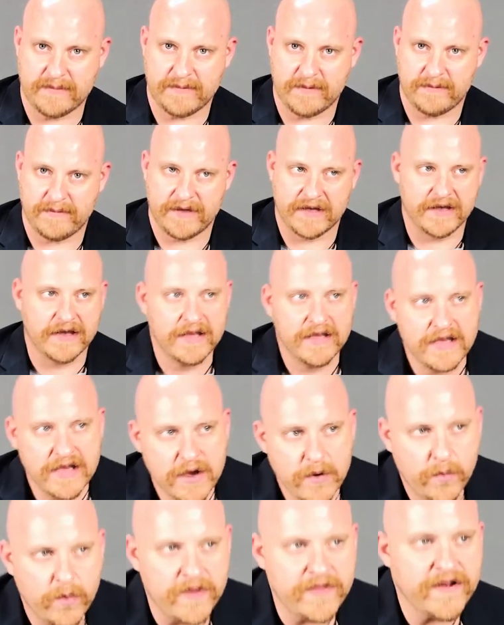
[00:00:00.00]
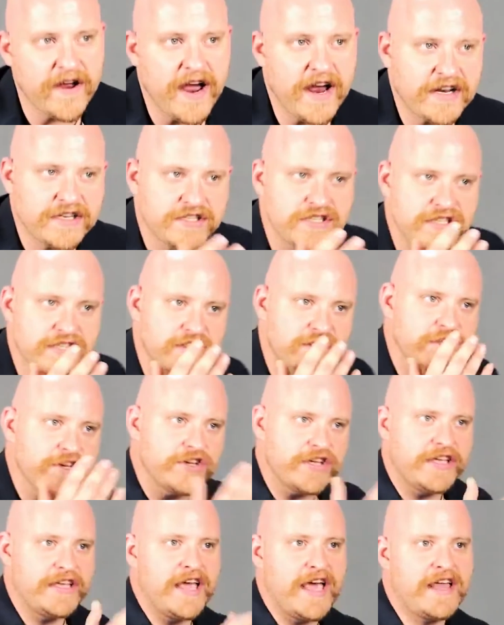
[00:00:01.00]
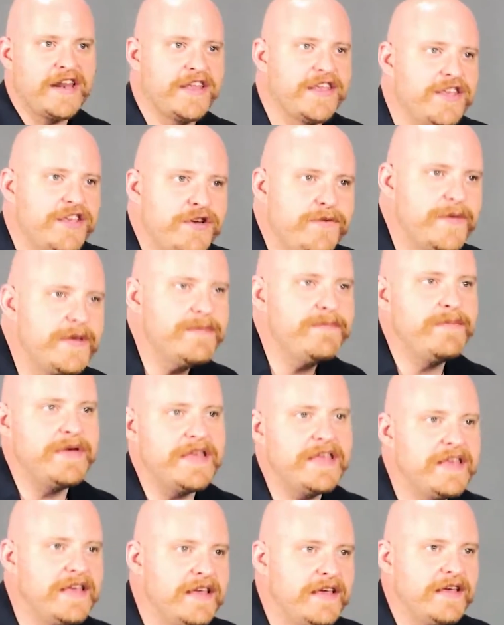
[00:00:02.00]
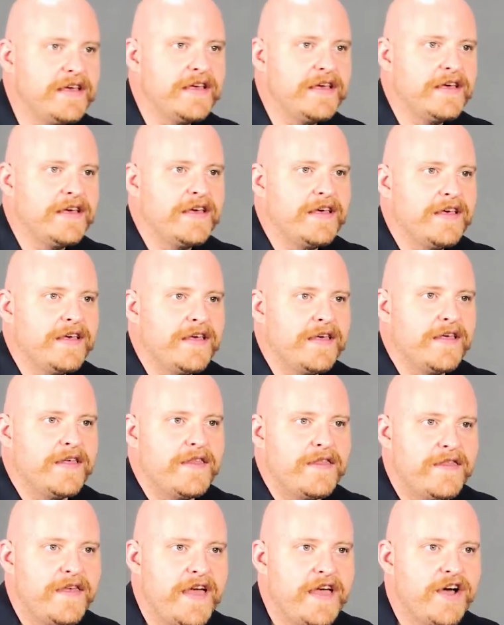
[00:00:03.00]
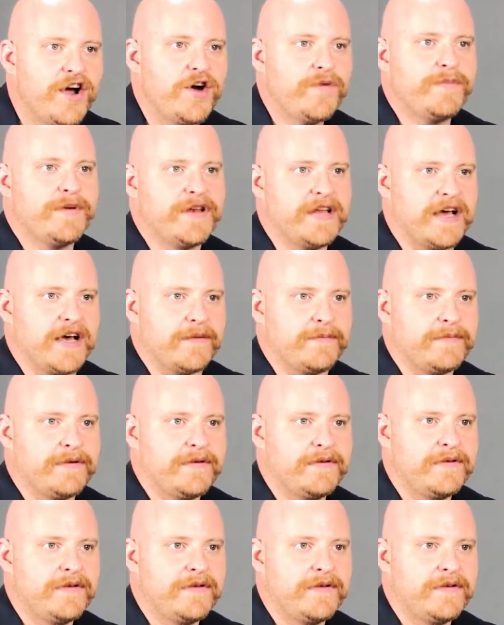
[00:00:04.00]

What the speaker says: up a bit. When they're actually looking at a human being, they open up.